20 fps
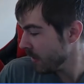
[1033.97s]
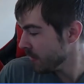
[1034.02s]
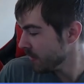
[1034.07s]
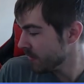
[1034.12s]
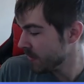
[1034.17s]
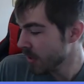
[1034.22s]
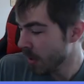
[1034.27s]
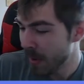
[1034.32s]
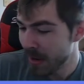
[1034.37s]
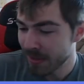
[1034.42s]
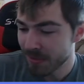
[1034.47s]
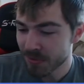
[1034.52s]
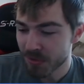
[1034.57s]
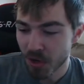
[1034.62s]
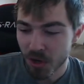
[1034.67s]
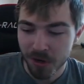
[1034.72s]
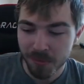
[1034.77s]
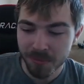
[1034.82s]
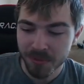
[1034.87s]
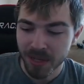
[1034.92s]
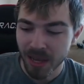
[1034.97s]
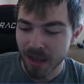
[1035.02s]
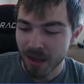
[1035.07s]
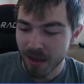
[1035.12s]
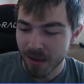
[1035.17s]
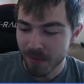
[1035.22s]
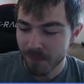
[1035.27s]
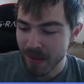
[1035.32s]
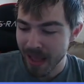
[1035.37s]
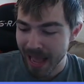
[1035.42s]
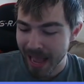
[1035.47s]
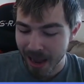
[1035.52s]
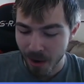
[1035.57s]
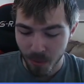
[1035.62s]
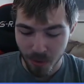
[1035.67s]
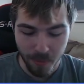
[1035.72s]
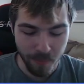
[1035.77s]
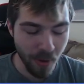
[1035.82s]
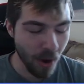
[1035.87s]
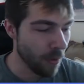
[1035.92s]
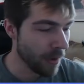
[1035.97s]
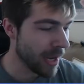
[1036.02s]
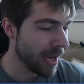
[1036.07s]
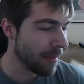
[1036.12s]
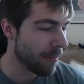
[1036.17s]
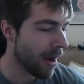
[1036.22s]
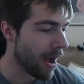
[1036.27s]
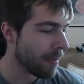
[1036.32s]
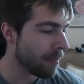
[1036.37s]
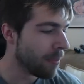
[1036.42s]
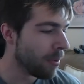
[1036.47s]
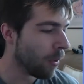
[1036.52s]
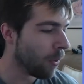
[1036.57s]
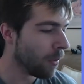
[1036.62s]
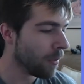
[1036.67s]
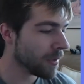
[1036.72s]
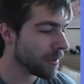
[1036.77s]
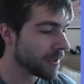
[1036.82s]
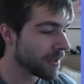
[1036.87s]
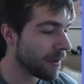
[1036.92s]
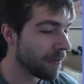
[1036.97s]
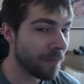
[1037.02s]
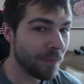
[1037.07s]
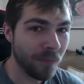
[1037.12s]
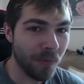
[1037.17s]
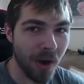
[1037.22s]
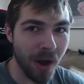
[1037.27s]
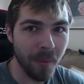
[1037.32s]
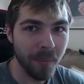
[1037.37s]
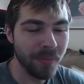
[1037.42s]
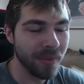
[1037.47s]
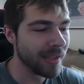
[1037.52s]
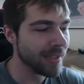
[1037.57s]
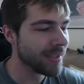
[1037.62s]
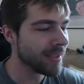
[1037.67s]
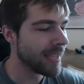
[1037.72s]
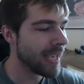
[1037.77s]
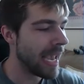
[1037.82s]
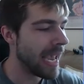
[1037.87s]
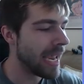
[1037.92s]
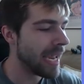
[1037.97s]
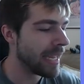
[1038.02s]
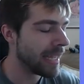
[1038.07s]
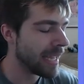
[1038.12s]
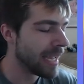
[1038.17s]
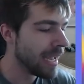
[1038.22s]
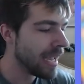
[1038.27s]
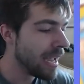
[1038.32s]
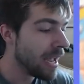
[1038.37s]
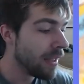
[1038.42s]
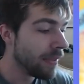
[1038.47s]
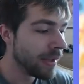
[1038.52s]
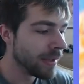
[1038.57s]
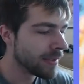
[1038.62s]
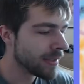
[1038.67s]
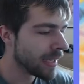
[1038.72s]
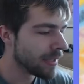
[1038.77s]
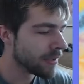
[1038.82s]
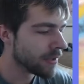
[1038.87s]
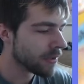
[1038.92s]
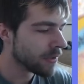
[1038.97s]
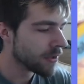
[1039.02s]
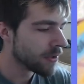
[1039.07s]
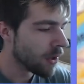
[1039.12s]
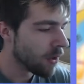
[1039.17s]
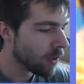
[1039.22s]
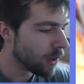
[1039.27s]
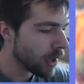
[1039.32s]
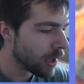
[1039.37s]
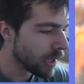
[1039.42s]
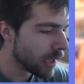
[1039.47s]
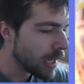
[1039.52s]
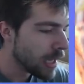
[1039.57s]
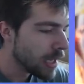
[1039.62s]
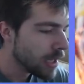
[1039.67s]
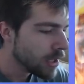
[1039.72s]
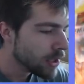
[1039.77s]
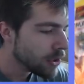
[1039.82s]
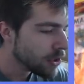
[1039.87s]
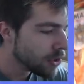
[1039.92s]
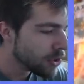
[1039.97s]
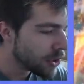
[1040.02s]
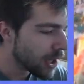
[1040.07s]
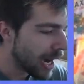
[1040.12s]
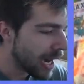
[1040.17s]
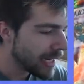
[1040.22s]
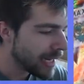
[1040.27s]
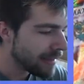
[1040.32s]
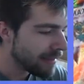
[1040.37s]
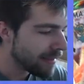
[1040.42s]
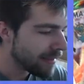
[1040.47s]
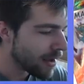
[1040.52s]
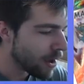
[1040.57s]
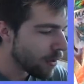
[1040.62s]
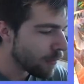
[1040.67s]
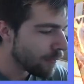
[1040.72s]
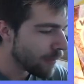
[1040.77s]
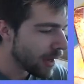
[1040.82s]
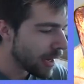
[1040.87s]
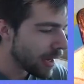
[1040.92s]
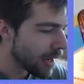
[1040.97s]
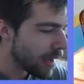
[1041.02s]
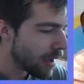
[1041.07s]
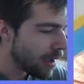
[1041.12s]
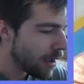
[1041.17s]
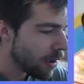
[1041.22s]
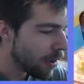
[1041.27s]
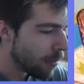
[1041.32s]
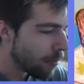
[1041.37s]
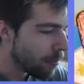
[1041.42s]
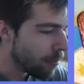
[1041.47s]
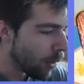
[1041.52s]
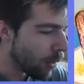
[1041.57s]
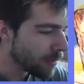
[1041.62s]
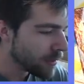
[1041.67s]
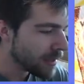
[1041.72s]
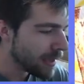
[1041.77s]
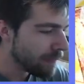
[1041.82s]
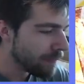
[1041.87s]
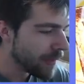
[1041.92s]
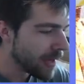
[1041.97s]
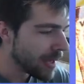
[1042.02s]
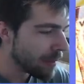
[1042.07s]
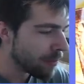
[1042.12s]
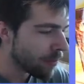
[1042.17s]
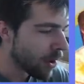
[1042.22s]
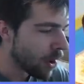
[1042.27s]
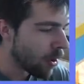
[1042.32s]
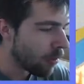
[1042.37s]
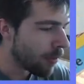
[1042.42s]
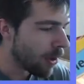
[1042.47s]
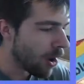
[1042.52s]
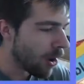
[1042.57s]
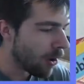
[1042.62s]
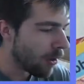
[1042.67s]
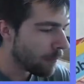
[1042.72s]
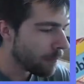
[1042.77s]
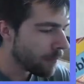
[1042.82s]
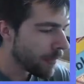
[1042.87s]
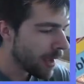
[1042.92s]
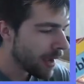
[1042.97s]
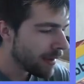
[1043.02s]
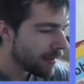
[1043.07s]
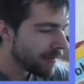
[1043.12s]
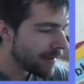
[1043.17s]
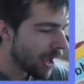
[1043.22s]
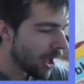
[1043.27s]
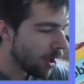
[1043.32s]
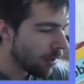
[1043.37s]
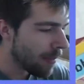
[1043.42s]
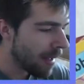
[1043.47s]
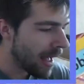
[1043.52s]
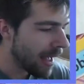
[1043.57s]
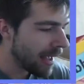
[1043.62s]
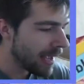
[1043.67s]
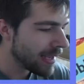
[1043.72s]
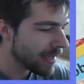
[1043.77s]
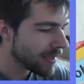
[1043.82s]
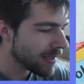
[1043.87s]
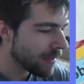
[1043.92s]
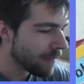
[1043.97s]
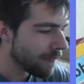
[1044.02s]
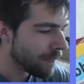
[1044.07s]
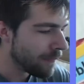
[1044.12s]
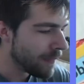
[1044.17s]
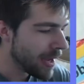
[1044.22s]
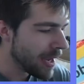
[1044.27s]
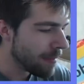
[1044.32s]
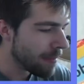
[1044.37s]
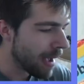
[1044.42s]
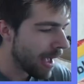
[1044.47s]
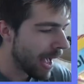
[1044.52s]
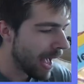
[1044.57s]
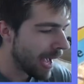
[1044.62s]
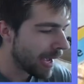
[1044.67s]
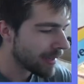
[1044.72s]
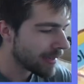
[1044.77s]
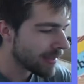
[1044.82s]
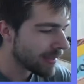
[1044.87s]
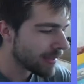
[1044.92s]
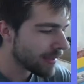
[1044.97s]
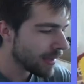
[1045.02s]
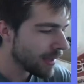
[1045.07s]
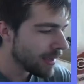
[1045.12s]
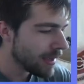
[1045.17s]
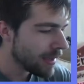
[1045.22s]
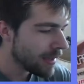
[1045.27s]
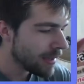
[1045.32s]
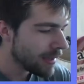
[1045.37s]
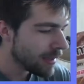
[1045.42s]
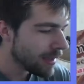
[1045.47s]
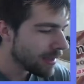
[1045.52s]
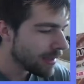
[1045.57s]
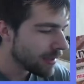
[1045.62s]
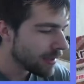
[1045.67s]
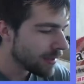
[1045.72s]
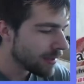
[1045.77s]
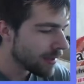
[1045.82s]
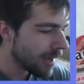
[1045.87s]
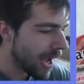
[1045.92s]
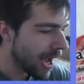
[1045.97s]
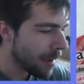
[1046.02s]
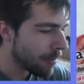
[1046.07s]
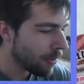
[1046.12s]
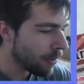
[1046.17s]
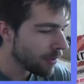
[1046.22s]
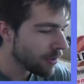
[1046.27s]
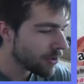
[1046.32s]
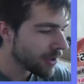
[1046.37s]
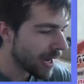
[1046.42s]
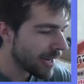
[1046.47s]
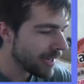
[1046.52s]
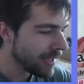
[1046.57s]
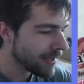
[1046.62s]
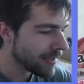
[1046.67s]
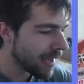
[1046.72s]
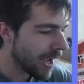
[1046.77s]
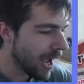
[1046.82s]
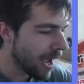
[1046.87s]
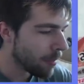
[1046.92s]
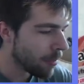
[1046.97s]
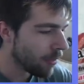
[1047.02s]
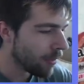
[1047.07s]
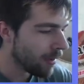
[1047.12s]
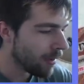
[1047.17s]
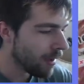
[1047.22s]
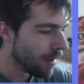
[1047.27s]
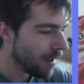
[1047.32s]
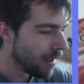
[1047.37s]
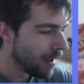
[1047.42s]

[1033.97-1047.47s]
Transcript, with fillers: So in terms of our Pokemon pulls from this 10, these 10s are so good. Shiny Ditto V, Boltund V Promo, Dhelmise VMAX, Sobble, Shiny Sobble,